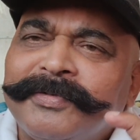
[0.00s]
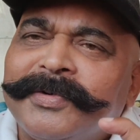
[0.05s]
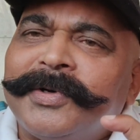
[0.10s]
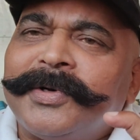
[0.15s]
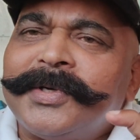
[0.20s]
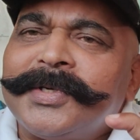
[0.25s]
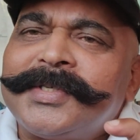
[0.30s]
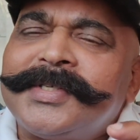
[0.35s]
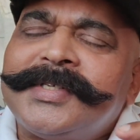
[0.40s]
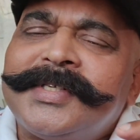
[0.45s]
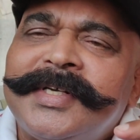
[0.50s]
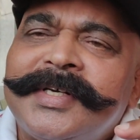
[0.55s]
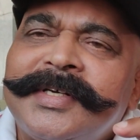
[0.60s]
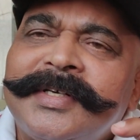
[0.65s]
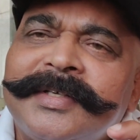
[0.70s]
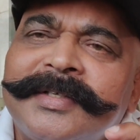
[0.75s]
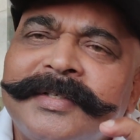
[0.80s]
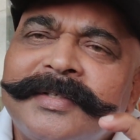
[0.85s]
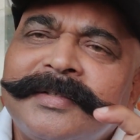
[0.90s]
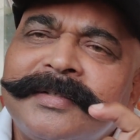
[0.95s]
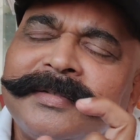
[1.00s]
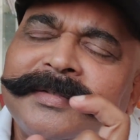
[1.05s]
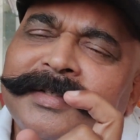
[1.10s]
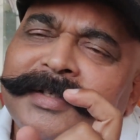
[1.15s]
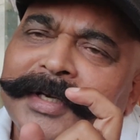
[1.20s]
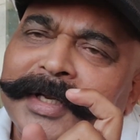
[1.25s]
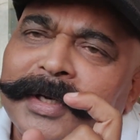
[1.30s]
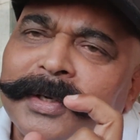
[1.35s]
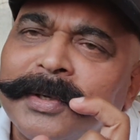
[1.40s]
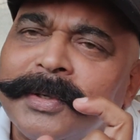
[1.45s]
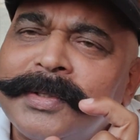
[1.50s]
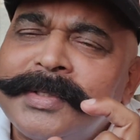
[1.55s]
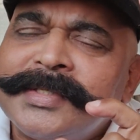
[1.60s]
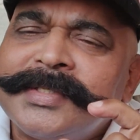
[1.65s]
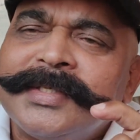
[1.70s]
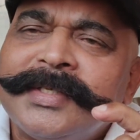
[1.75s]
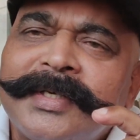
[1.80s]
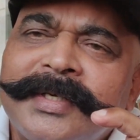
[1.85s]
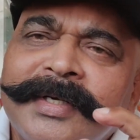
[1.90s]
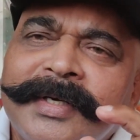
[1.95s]
of course,
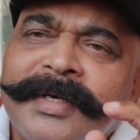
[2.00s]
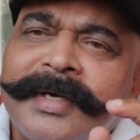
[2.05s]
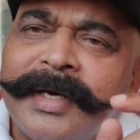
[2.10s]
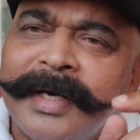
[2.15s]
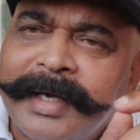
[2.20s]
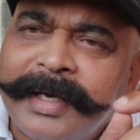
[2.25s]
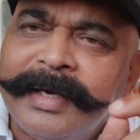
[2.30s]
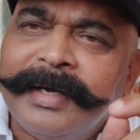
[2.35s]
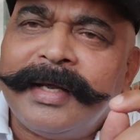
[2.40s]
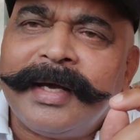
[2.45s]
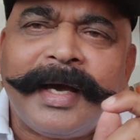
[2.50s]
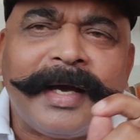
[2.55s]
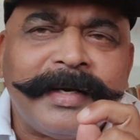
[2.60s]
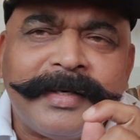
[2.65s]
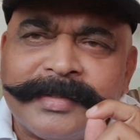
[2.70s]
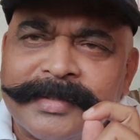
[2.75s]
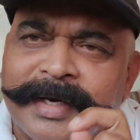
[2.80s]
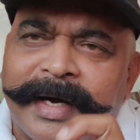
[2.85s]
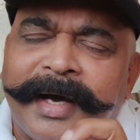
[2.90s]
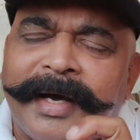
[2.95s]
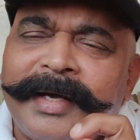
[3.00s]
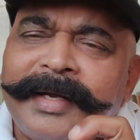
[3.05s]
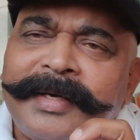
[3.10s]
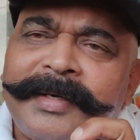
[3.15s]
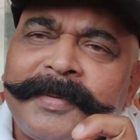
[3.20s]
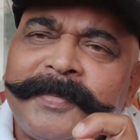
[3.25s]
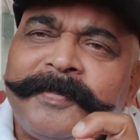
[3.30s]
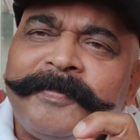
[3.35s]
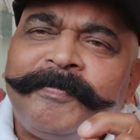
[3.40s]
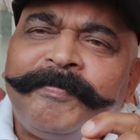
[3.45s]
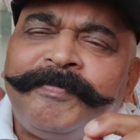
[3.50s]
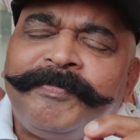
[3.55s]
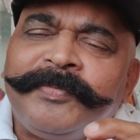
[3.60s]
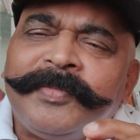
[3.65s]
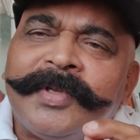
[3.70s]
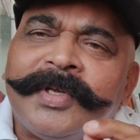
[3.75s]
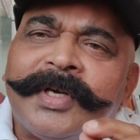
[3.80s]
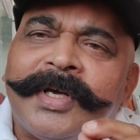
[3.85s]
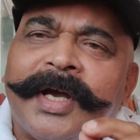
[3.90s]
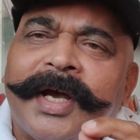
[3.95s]
denotes India and Israel.
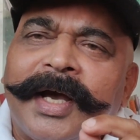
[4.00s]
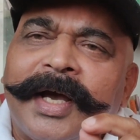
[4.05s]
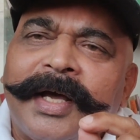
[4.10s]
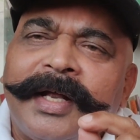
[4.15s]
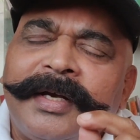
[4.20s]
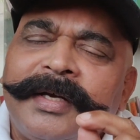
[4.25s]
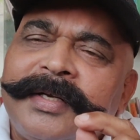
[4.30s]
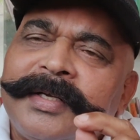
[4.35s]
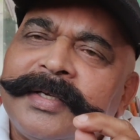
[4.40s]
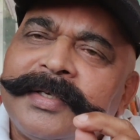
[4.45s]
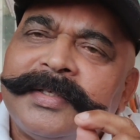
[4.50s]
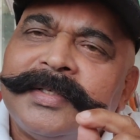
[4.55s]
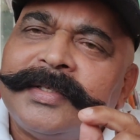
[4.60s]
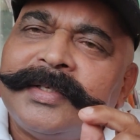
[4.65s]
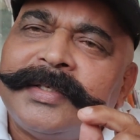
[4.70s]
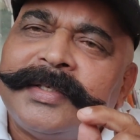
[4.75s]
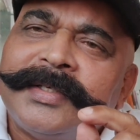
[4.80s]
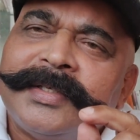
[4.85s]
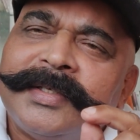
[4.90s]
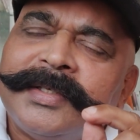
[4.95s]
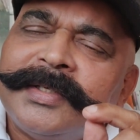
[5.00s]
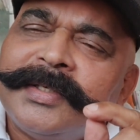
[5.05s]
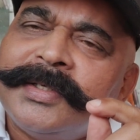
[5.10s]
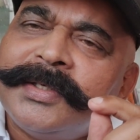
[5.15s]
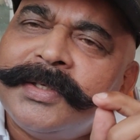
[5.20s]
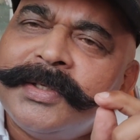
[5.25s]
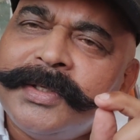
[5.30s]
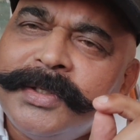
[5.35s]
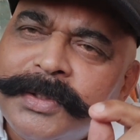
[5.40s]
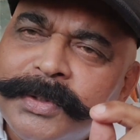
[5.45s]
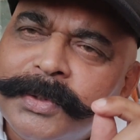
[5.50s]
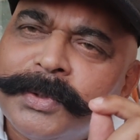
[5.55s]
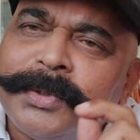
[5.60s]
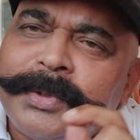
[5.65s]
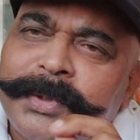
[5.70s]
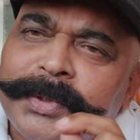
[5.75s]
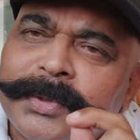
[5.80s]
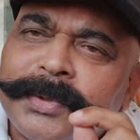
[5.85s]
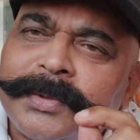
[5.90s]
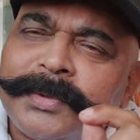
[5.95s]
And
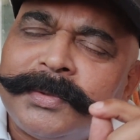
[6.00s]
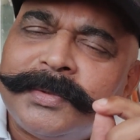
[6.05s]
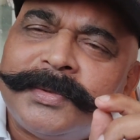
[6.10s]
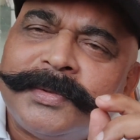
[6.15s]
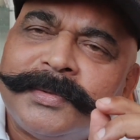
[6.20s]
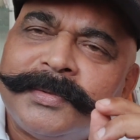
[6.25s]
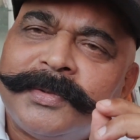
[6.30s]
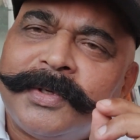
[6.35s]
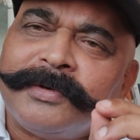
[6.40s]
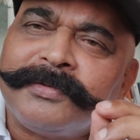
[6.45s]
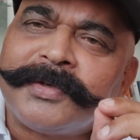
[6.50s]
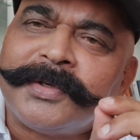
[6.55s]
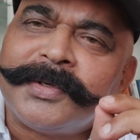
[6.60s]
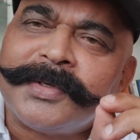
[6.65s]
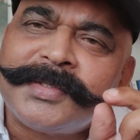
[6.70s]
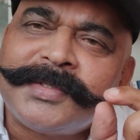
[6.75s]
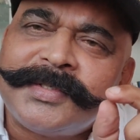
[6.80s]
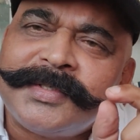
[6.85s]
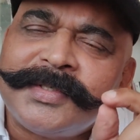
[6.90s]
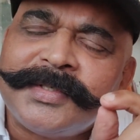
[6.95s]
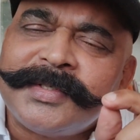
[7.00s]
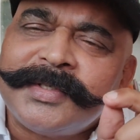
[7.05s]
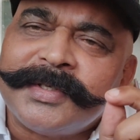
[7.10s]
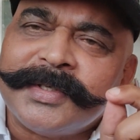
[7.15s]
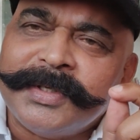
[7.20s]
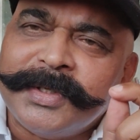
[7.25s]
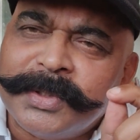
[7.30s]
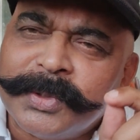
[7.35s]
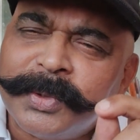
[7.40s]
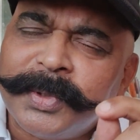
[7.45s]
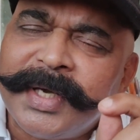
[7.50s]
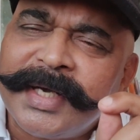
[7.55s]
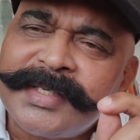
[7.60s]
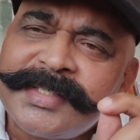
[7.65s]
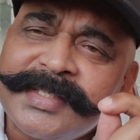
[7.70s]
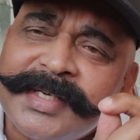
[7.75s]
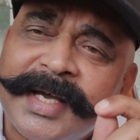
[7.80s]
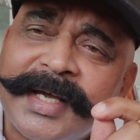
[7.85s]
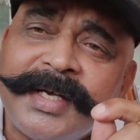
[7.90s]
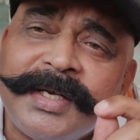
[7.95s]
U2, of course,
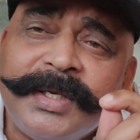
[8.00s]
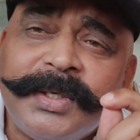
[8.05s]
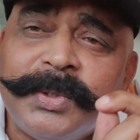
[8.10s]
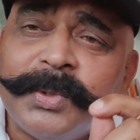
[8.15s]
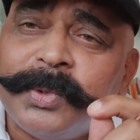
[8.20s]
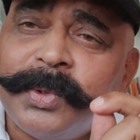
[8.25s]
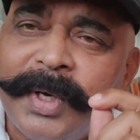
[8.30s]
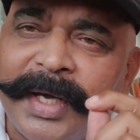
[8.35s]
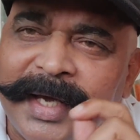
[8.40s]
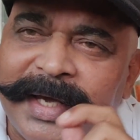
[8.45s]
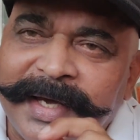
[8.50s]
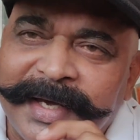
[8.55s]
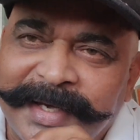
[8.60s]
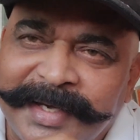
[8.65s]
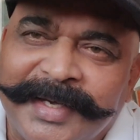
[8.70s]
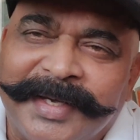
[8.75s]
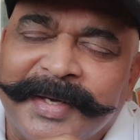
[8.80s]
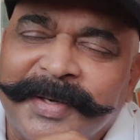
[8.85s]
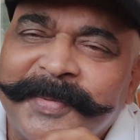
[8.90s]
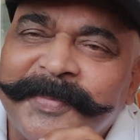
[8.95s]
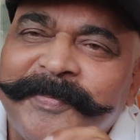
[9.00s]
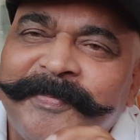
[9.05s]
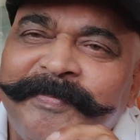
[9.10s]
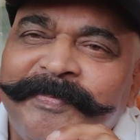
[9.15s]
US and UAE.